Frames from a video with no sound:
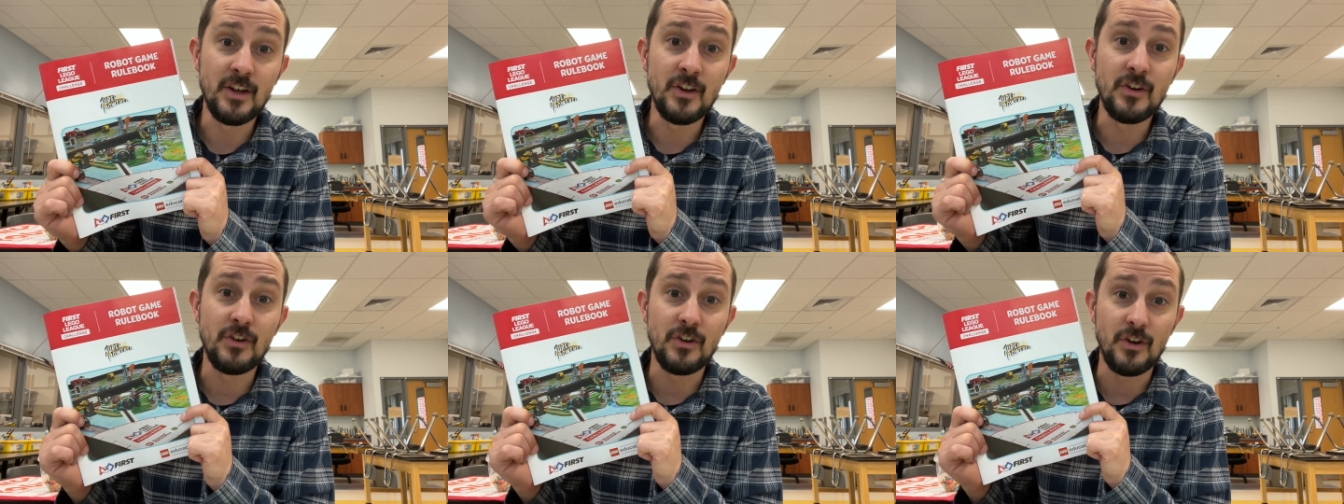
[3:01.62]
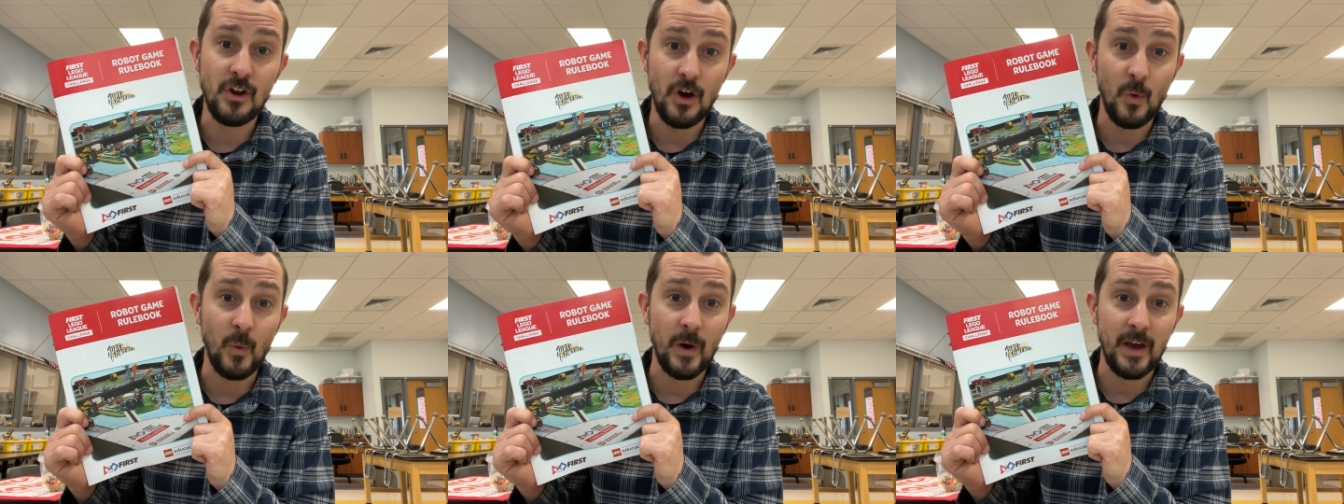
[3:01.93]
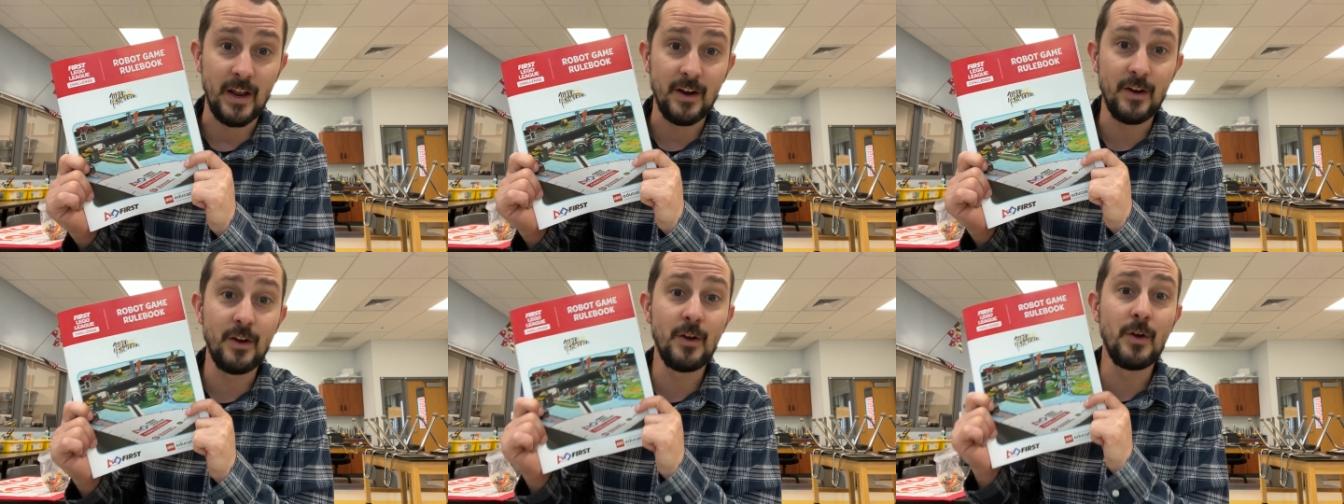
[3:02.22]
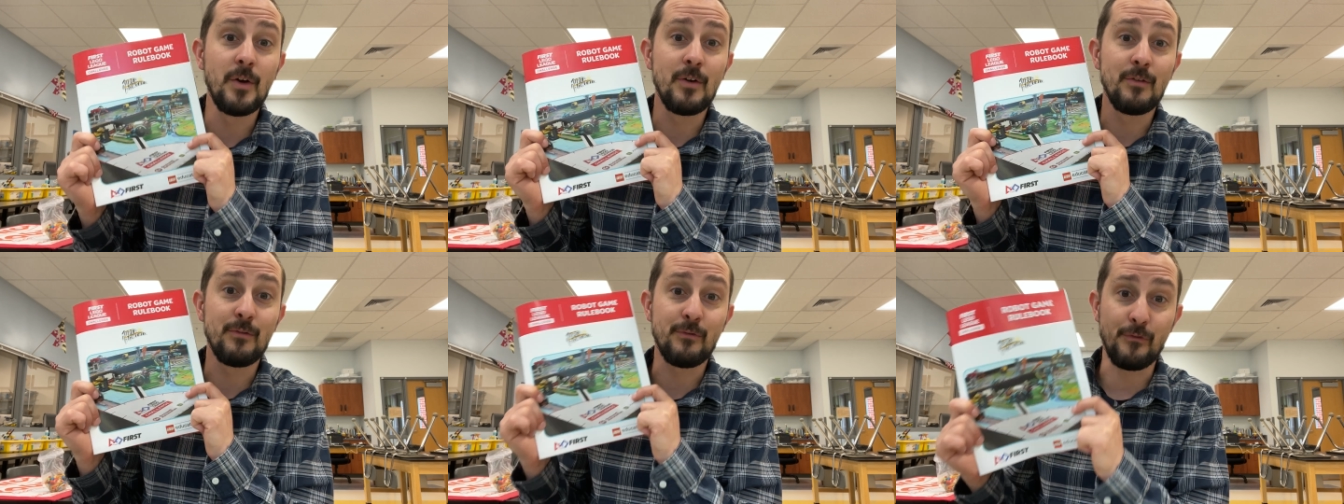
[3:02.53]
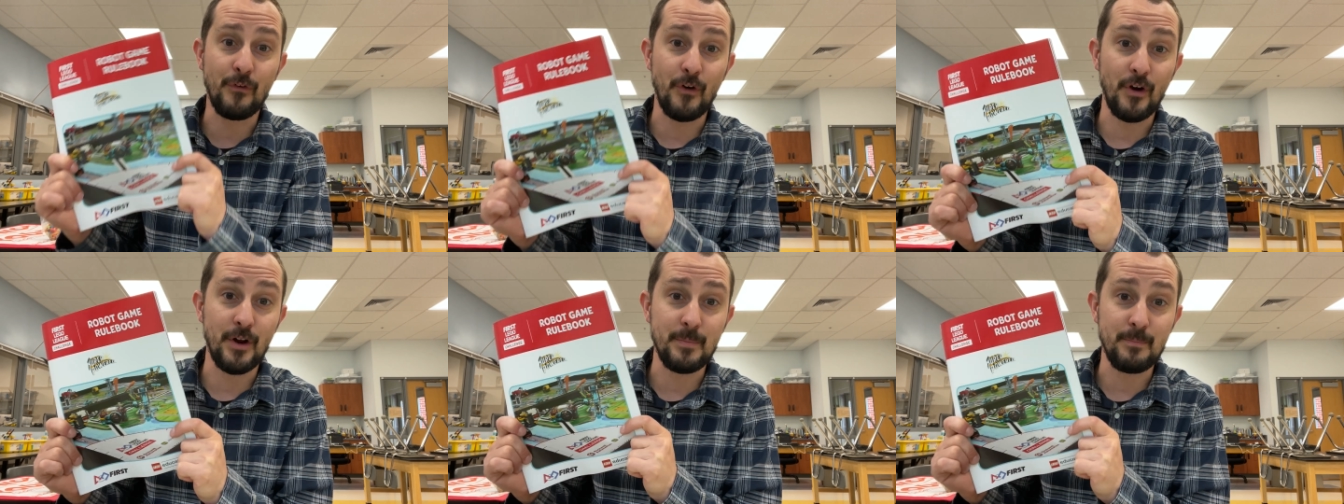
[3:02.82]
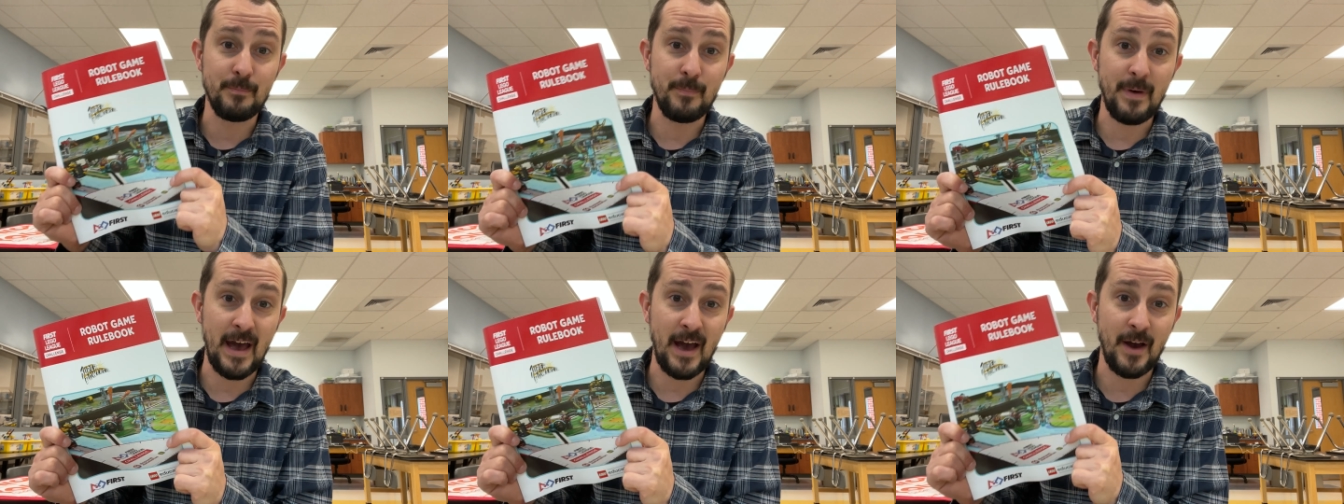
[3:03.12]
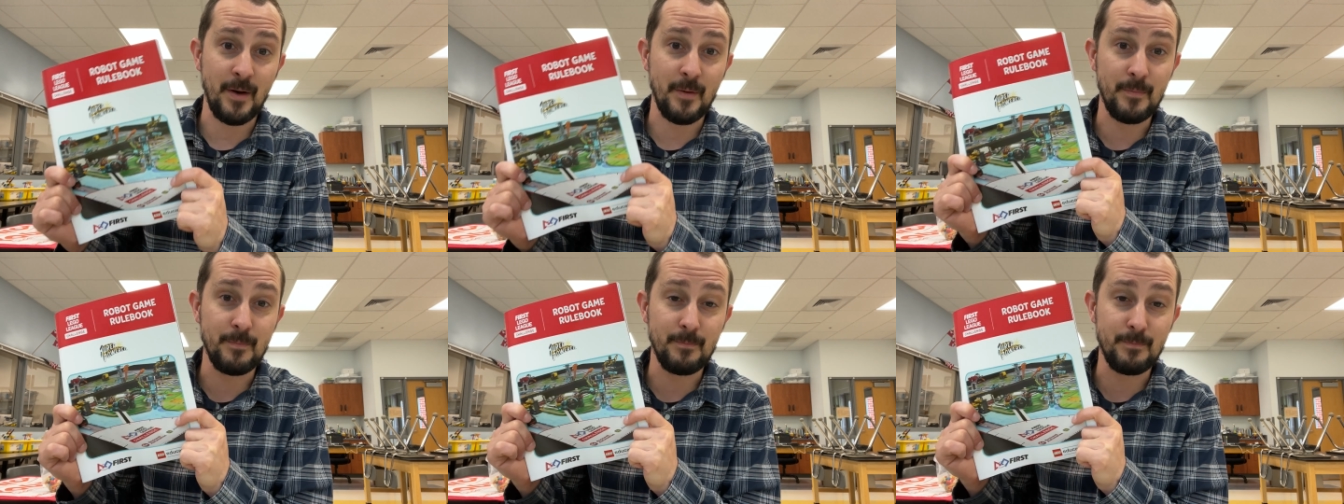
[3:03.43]
know it. Front,
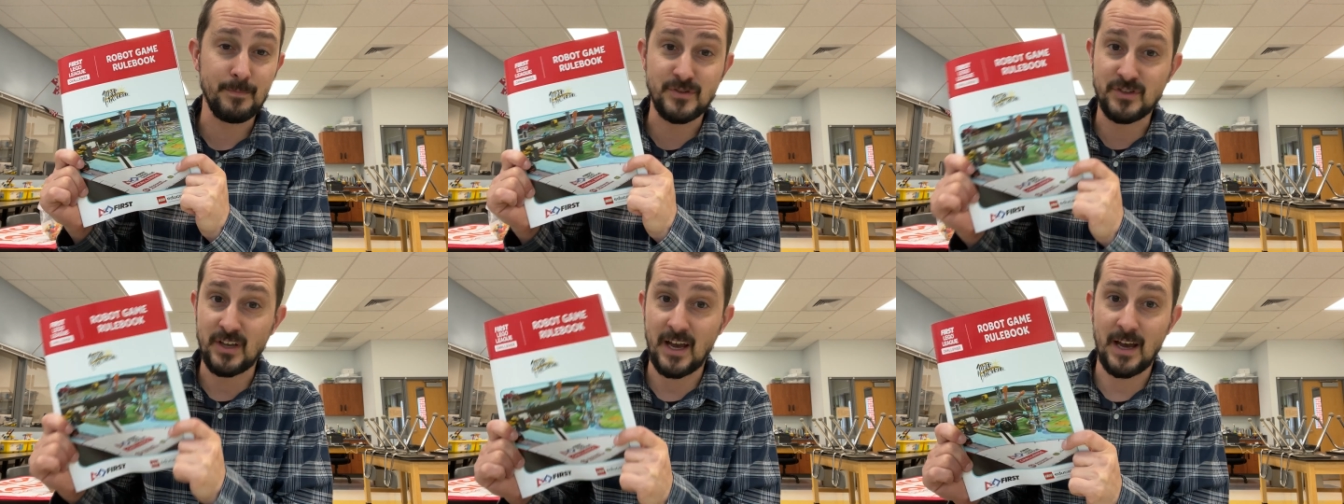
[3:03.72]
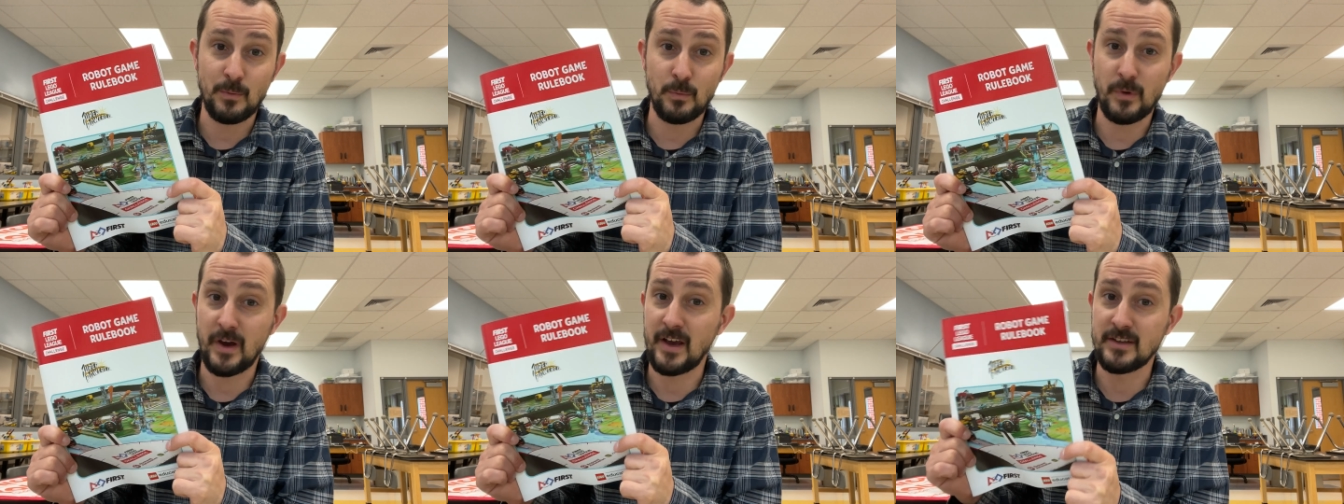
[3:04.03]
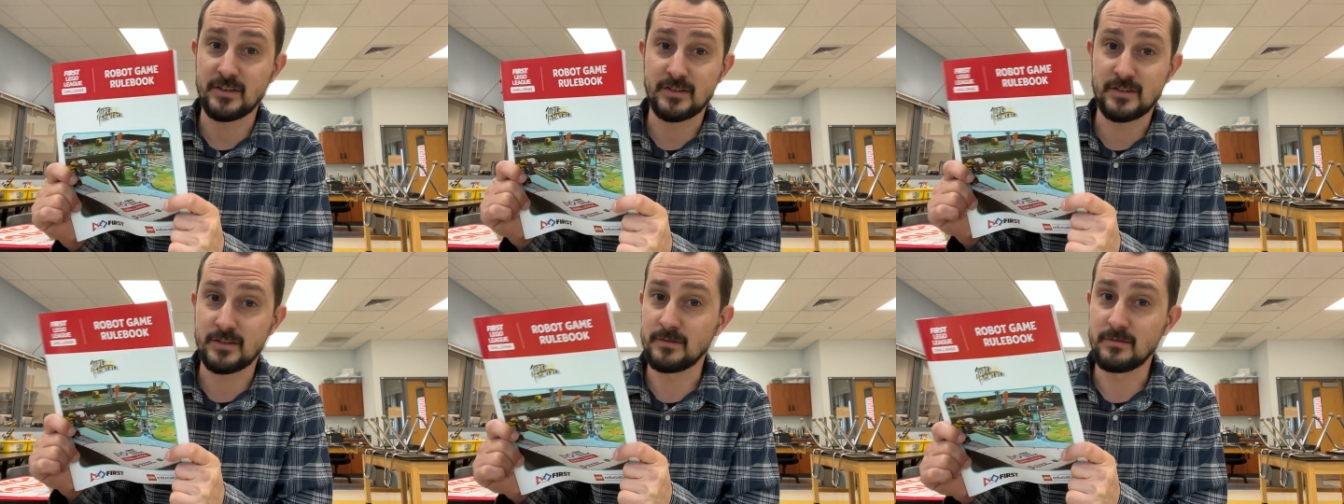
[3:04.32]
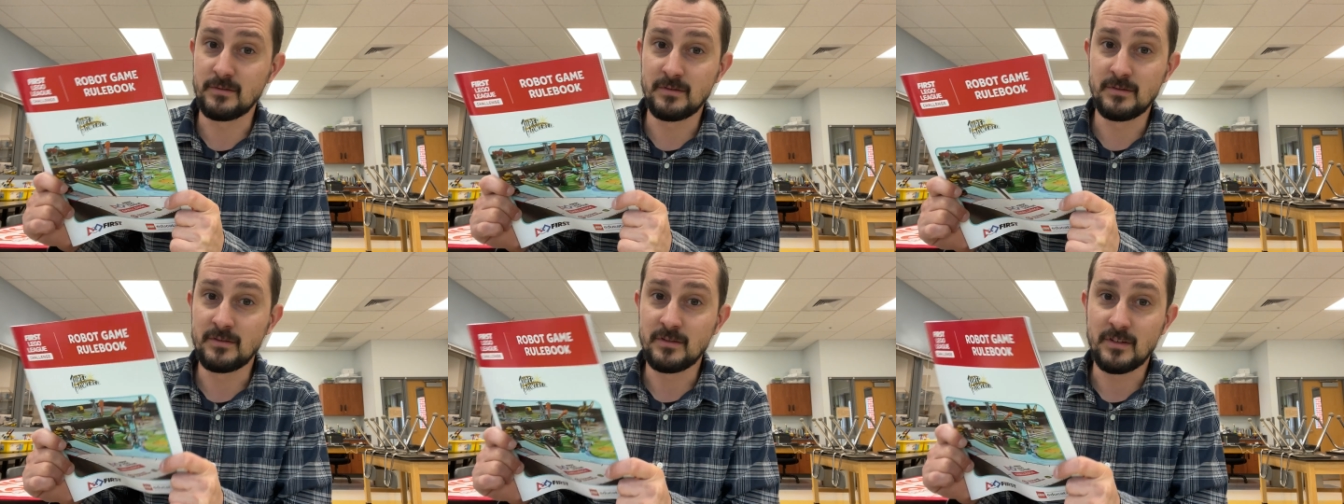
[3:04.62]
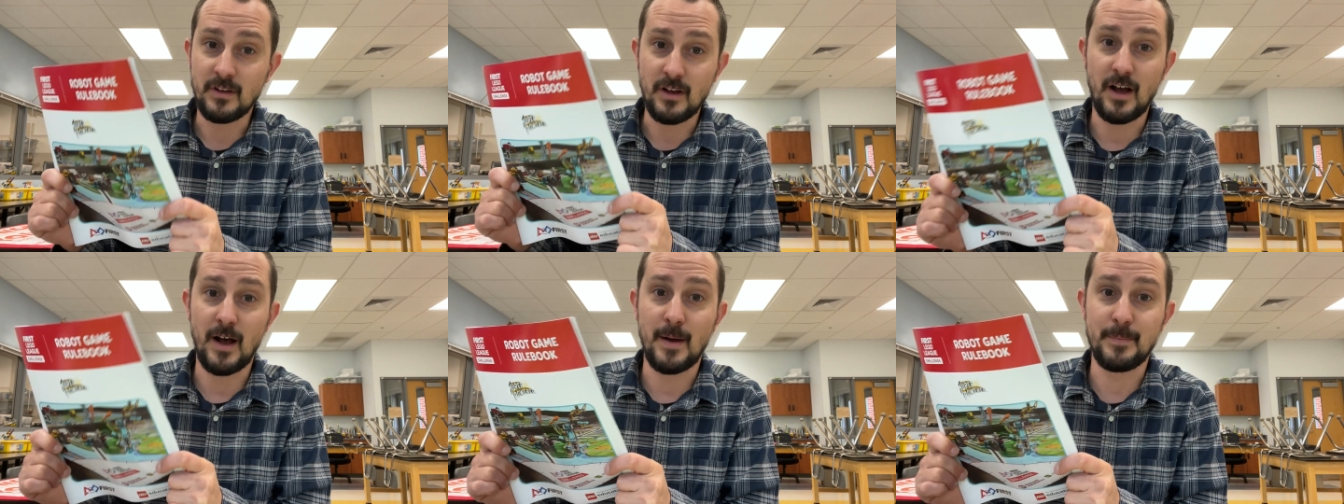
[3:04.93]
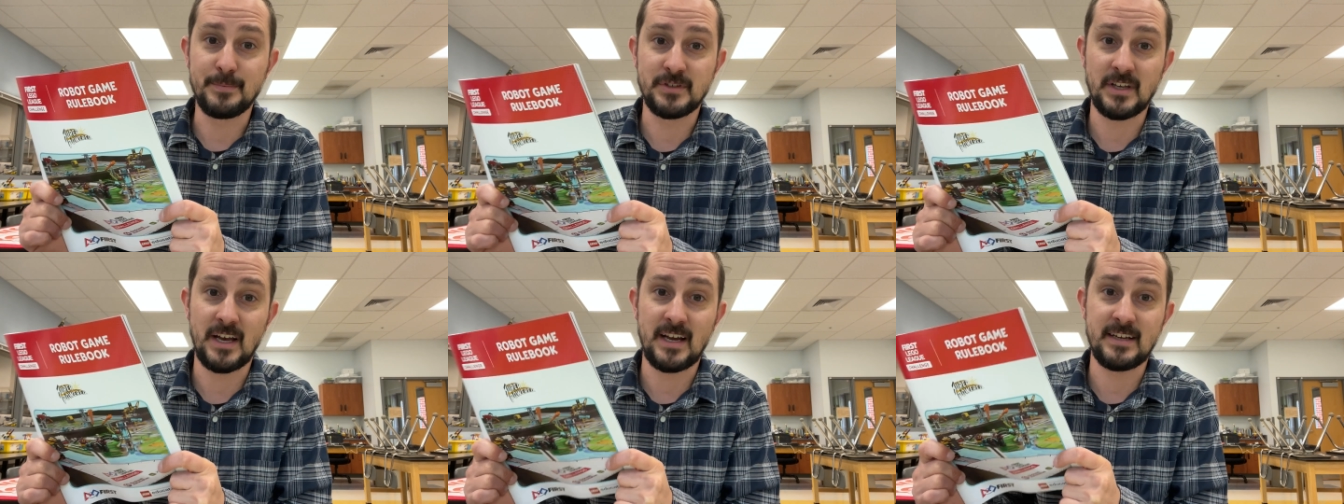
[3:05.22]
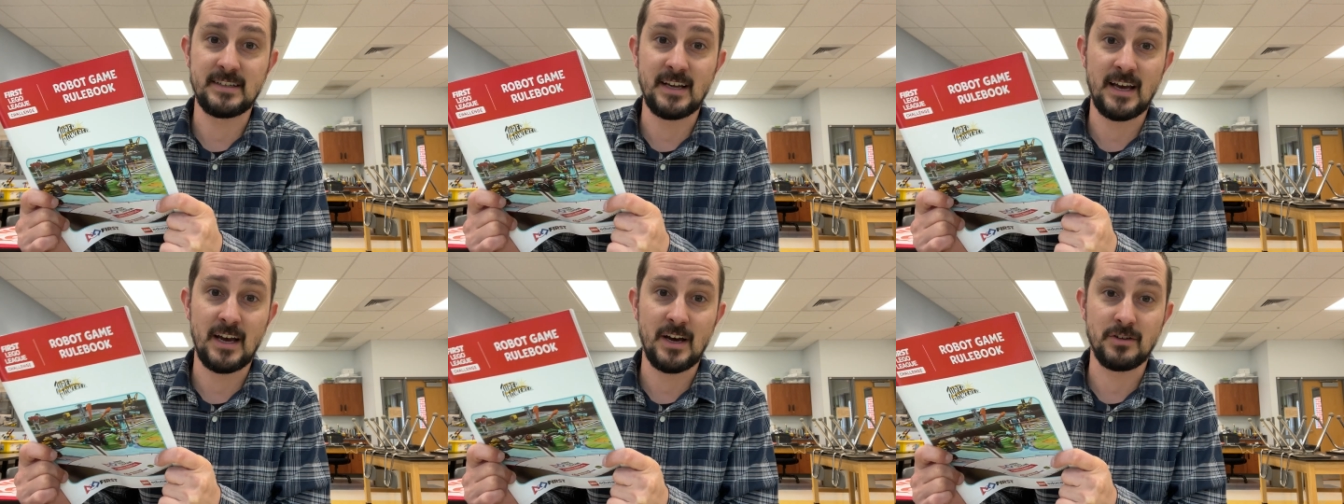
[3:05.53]
back, sideways,
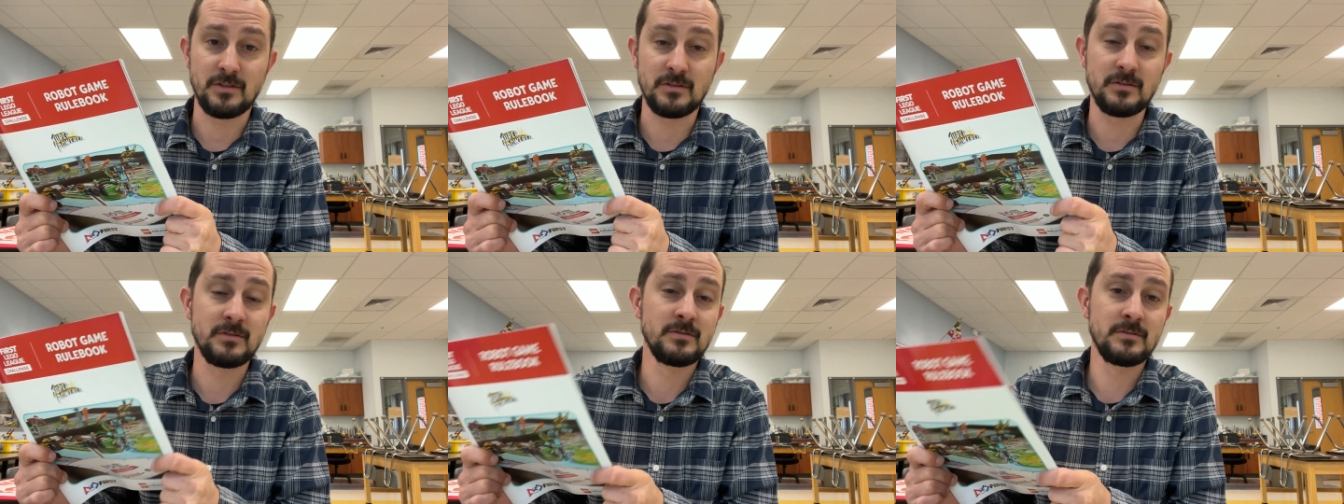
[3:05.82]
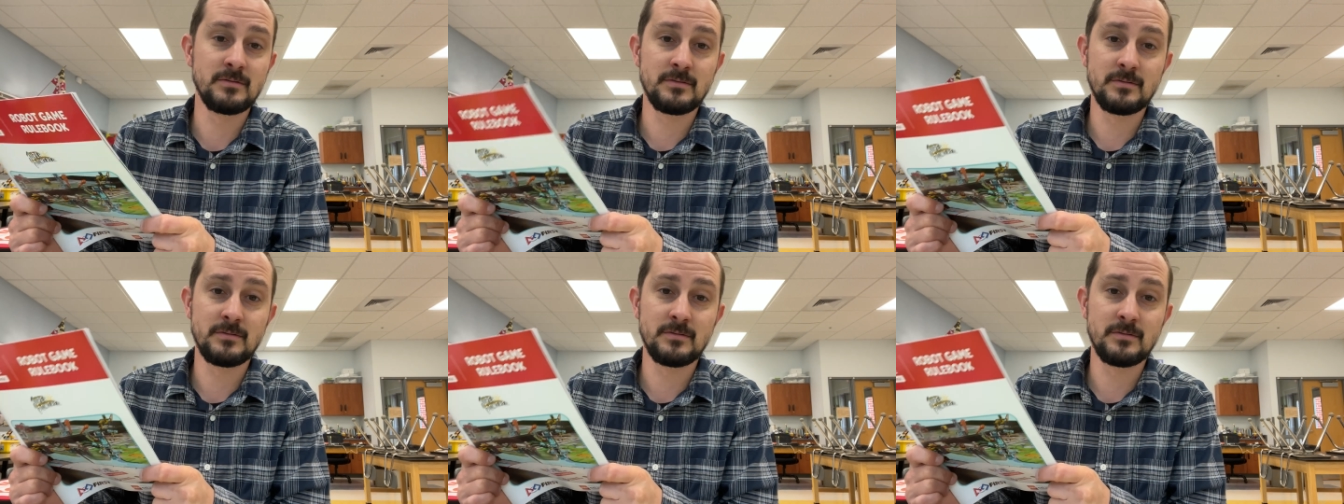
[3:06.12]
upside down,